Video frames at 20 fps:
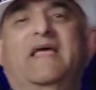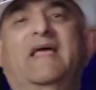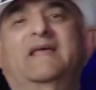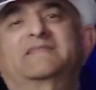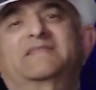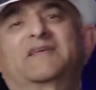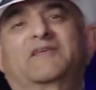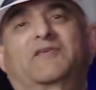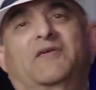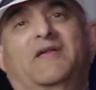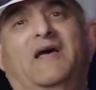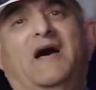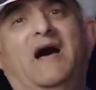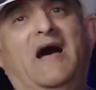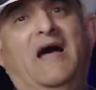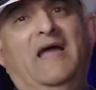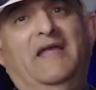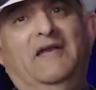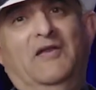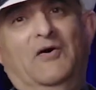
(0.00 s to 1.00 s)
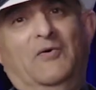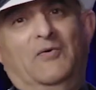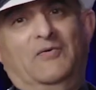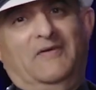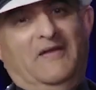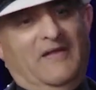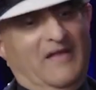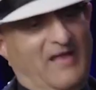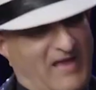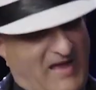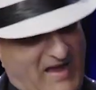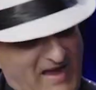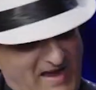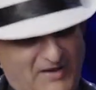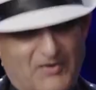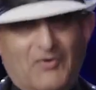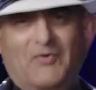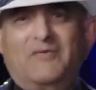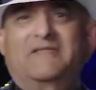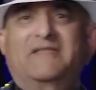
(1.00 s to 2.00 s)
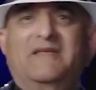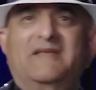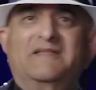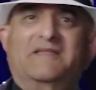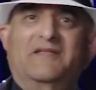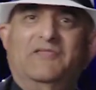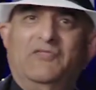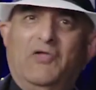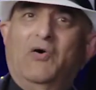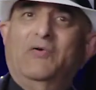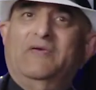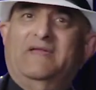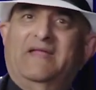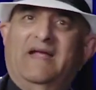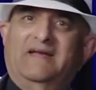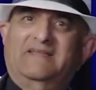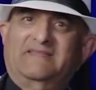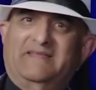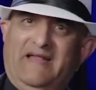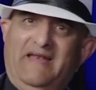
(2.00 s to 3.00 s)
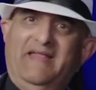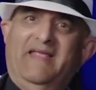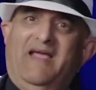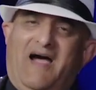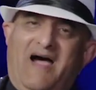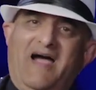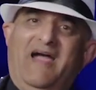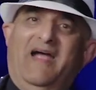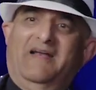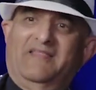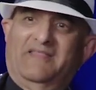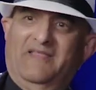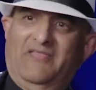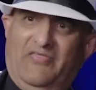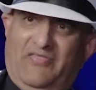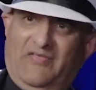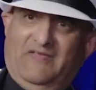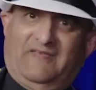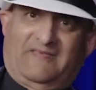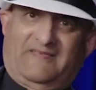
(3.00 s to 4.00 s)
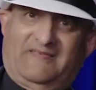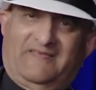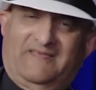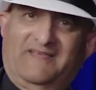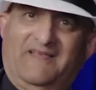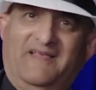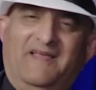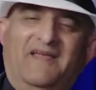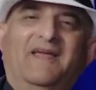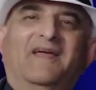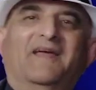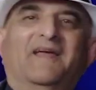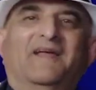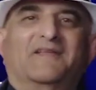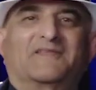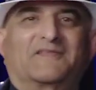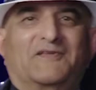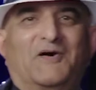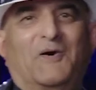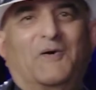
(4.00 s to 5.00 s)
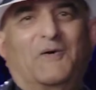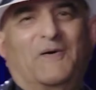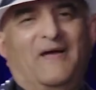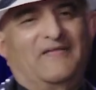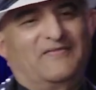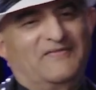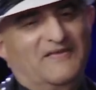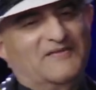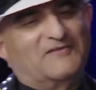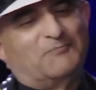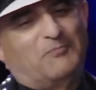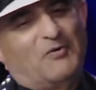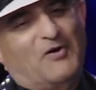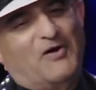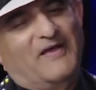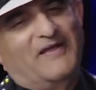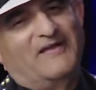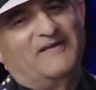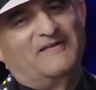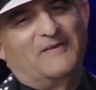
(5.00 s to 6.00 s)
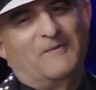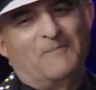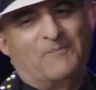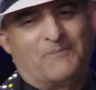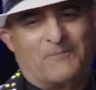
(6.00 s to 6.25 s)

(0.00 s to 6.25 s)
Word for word: exit on a high note. I don't think the note gets any higher than this. So at this point,